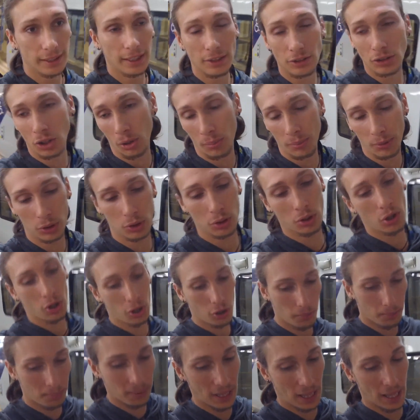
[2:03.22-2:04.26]
told me to go to
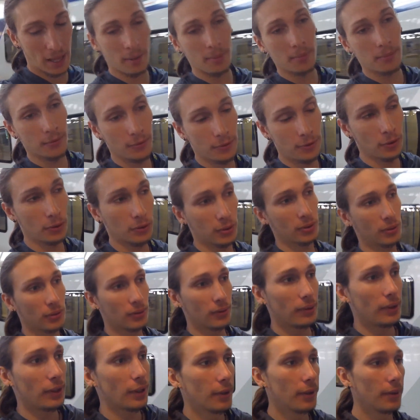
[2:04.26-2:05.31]

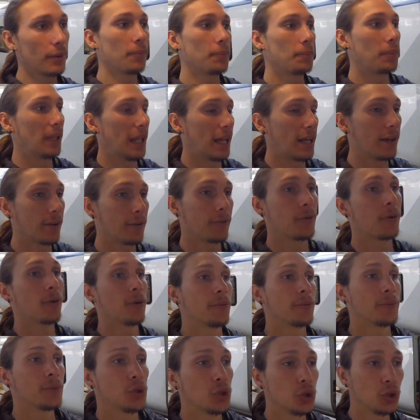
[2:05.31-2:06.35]
platform
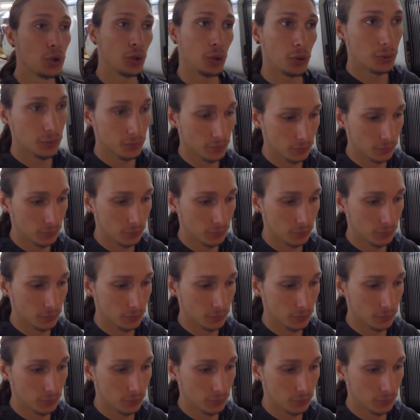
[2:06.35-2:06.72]
2,